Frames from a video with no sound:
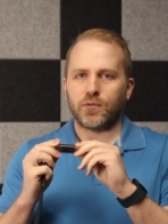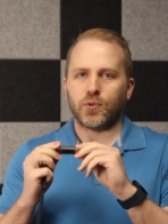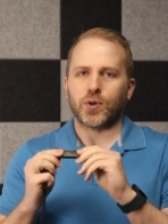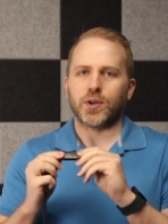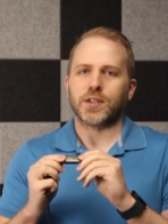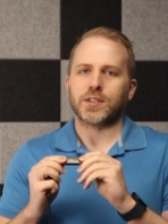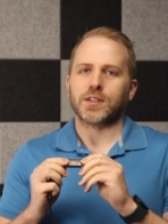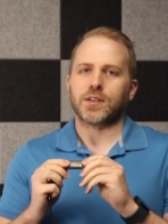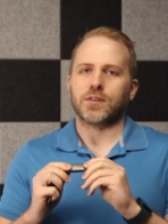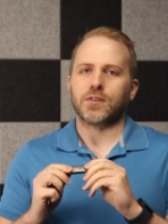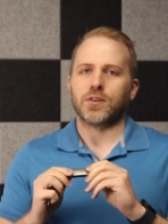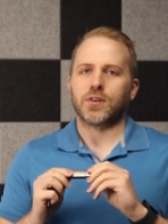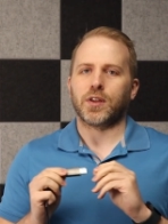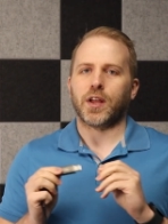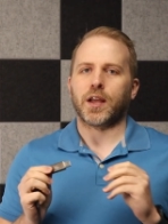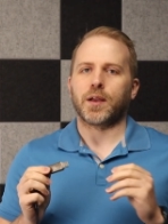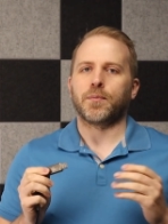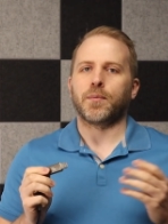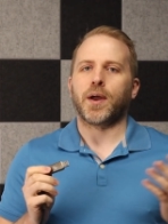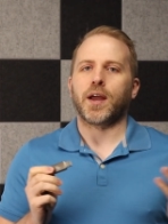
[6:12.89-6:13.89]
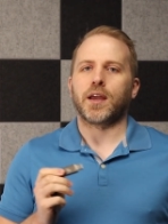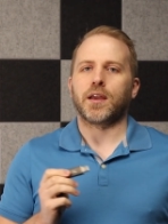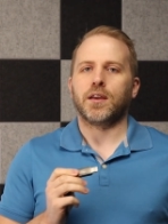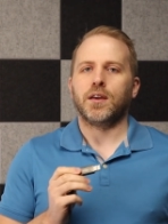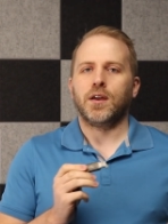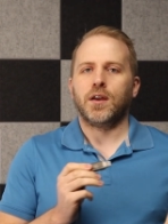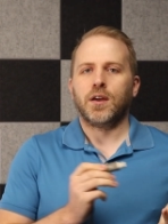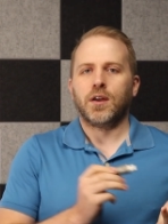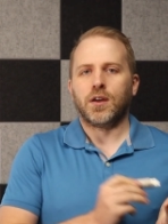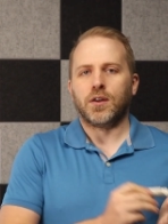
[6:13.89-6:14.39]
or does it look like my
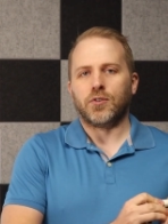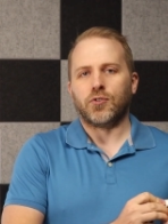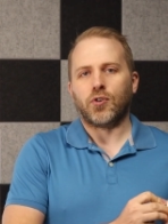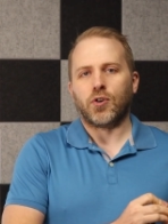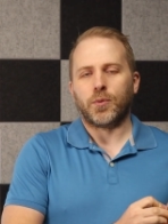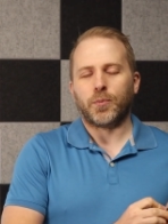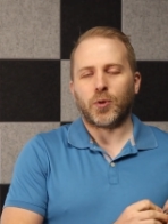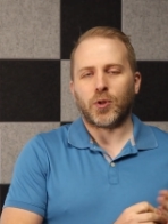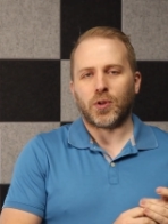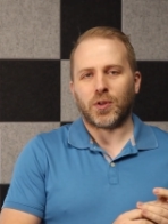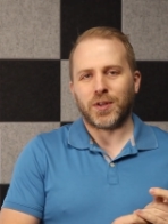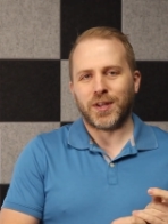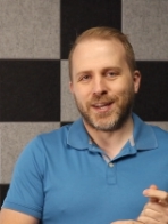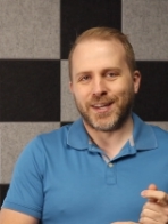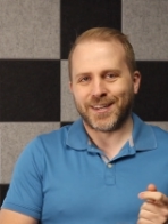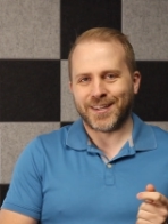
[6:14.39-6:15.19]
normal